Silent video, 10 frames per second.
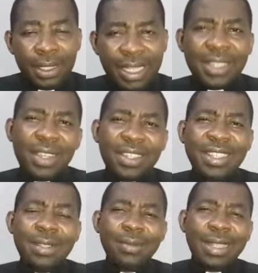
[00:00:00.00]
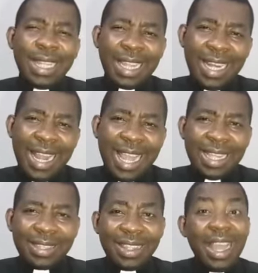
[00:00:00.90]
Jesus
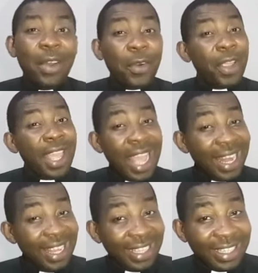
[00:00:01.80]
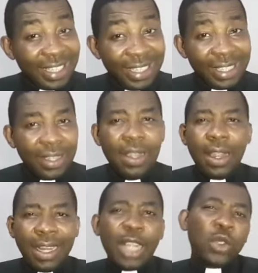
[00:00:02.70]
declares a reality
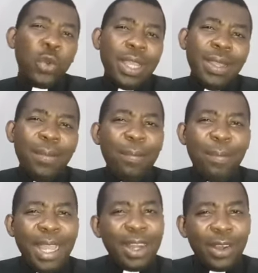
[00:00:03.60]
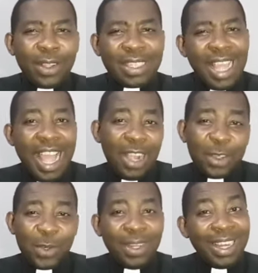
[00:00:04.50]
that we may not
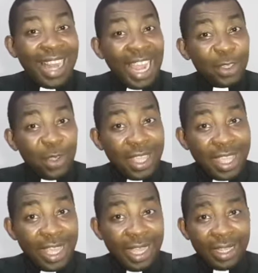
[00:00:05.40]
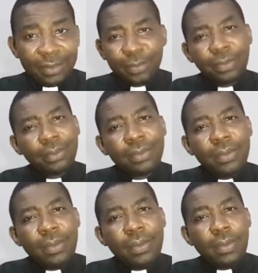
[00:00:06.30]
actually like to hear.
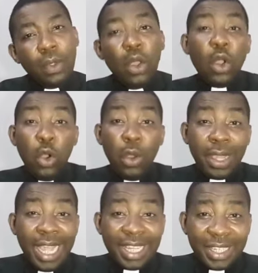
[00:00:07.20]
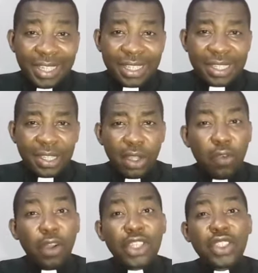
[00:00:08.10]
Occasions
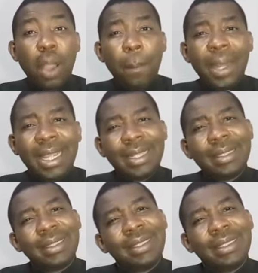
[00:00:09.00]
for stumbling.